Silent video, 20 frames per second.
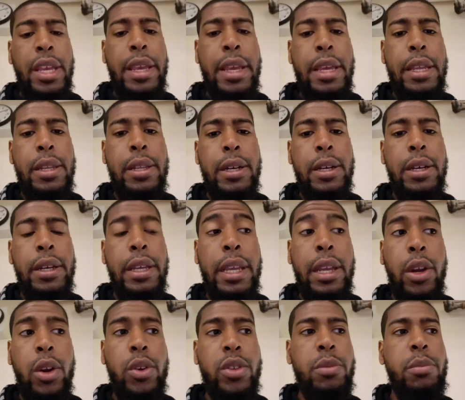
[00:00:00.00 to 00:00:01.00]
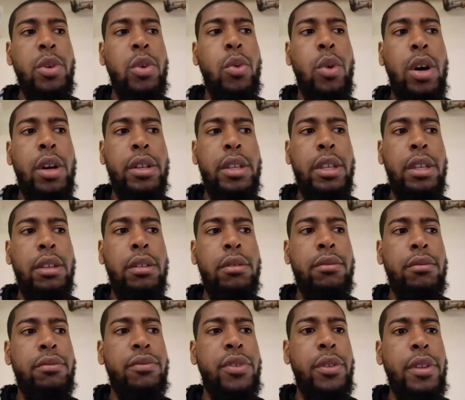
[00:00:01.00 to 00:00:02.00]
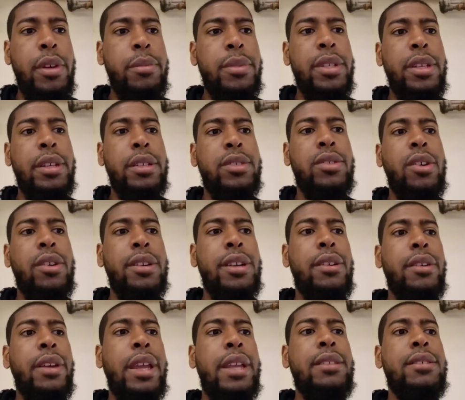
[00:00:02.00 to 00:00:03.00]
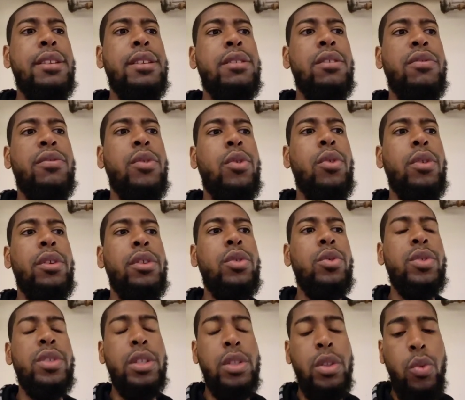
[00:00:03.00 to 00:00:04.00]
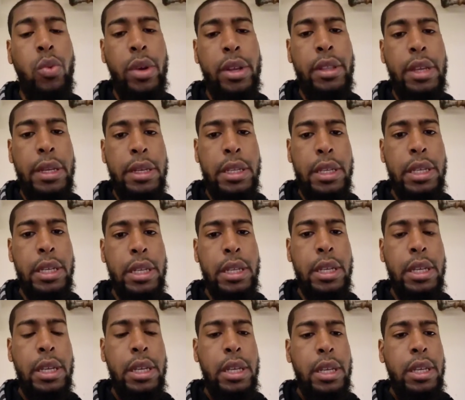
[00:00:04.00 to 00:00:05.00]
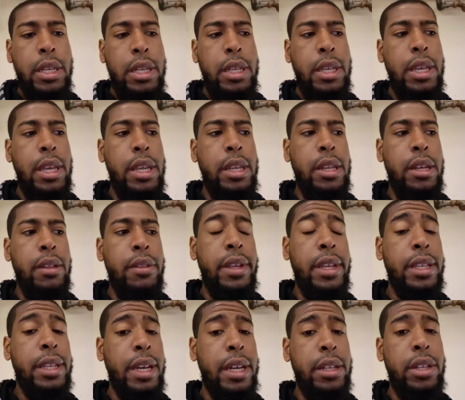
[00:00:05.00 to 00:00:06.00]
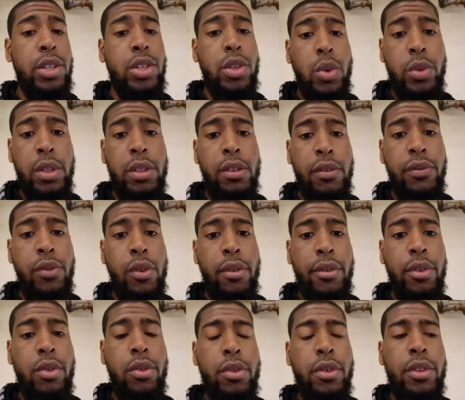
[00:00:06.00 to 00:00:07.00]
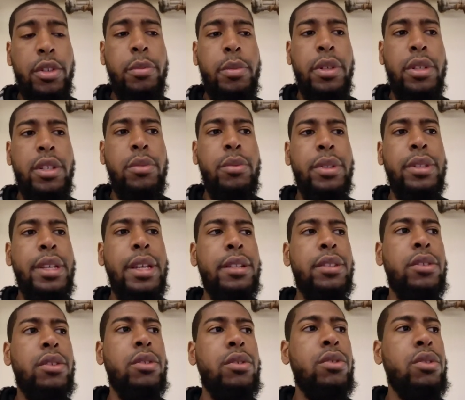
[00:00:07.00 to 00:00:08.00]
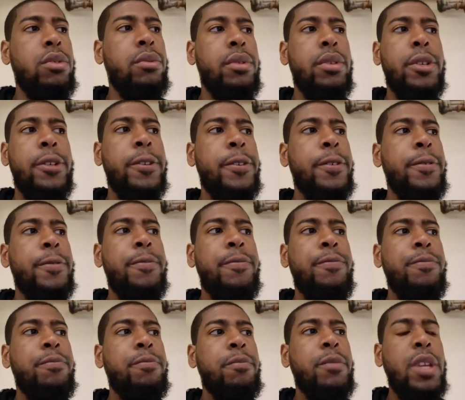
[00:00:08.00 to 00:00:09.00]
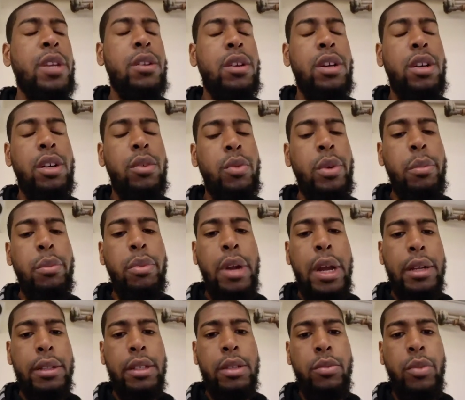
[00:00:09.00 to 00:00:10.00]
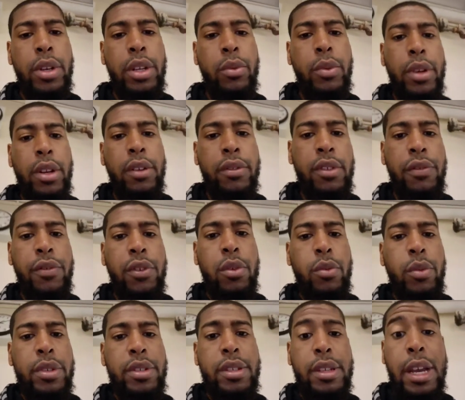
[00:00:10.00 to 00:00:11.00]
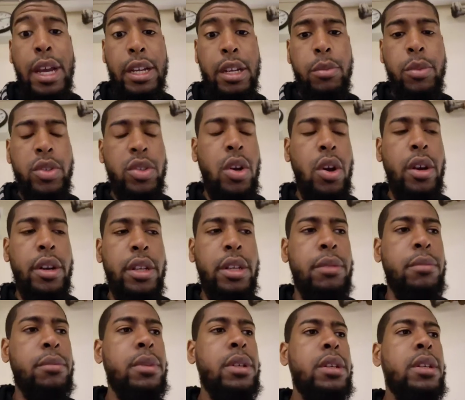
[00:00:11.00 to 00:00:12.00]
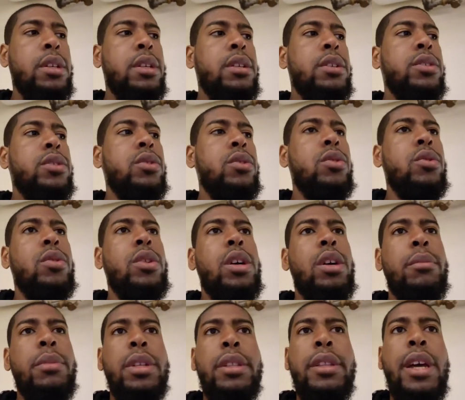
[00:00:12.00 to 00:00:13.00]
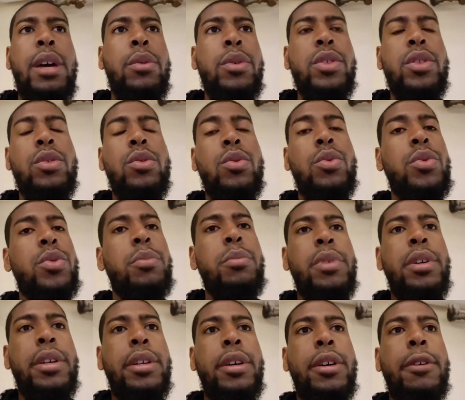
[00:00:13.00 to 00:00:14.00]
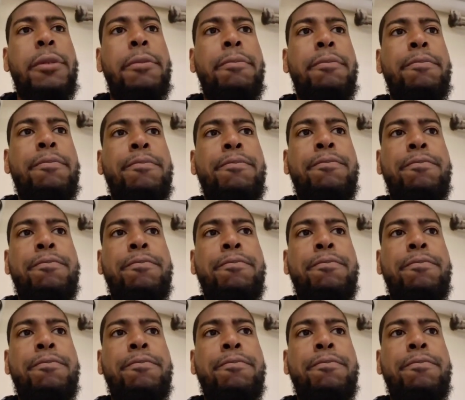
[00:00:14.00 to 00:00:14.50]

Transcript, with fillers: And uh, it hurts Milwaukee for them to start out 18 to 4 and losing the way they did. And uh, they kind of choked in the fourth quarter, especially with that turnover uh, with Brogdon when they went off the foot when Siakam was guarding him. So, I mean, that was huge. But um,